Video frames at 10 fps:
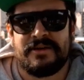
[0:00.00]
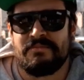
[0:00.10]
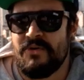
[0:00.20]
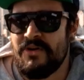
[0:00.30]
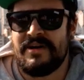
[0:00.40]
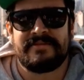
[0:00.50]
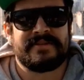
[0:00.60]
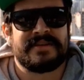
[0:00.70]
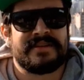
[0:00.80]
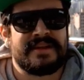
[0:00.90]
more
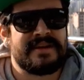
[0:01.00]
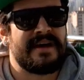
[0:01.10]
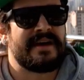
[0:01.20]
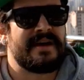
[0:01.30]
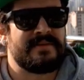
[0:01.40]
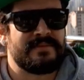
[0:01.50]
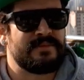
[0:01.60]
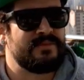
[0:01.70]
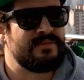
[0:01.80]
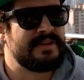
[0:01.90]
often than not, I
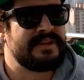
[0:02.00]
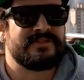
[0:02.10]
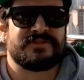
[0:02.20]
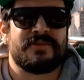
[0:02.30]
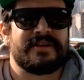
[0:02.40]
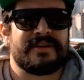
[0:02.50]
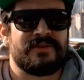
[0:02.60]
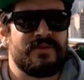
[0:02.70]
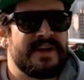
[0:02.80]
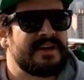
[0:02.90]
really just wanted to
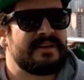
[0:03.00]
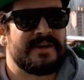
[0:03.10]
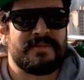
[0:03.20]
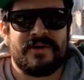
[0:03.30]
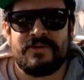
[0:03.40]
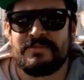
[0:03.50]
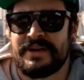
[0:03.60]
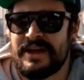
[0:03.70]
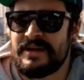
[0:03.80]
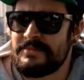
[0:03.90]
quit and come home,
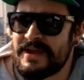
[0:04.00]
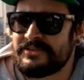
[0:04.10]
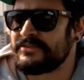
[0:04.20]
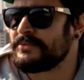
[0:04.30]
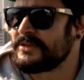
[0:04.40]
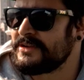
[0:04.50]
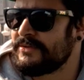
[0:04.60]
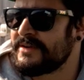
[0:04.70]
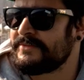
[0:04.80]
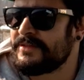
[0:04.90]
but I am actually really
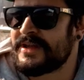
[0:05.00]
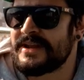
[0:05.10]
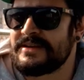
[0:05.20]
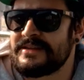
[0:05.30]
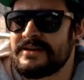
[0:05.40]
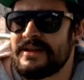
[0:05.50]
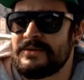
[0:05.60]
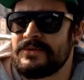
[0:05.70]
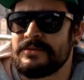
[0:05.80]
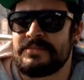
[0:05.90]
grateful that I did, and I
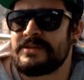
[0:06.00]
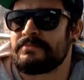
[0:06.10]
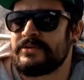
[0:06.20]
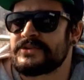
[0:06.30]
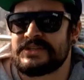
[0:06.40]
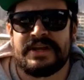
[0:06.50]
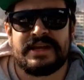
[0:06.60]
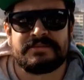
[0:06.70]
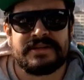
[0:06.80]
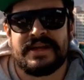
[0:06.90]
wouldn't be the person I
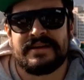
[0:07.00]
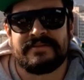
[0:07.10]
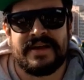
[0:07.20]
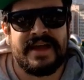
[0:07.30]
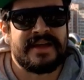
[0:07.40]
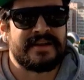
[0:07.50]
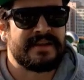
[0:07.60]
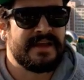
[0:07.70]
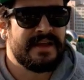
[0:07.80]
am today if I hadn't.